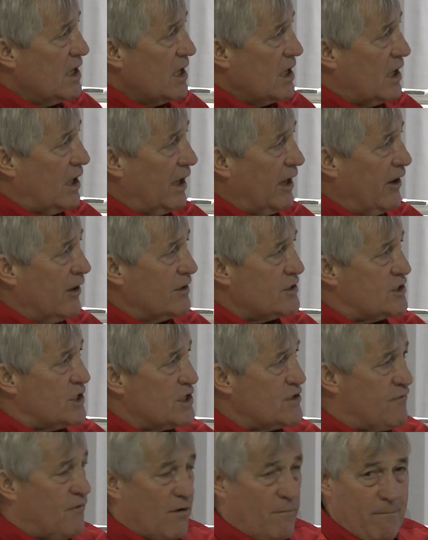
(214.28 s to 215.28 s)
clearances
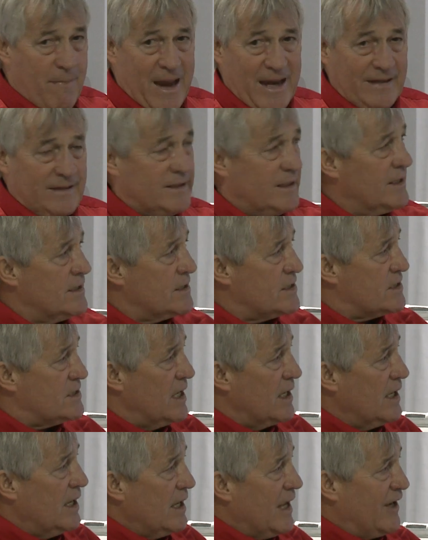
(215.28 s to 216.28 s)
for maintenance,
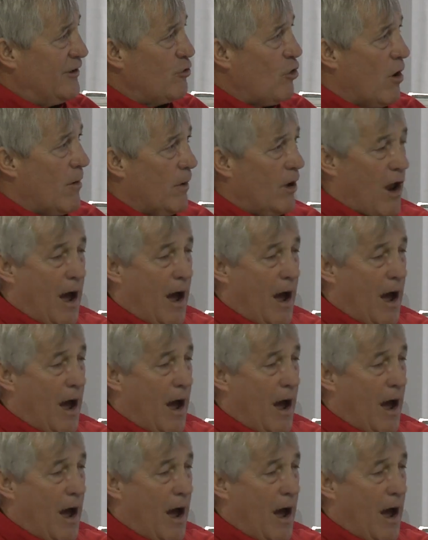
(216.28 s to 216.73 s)
and normal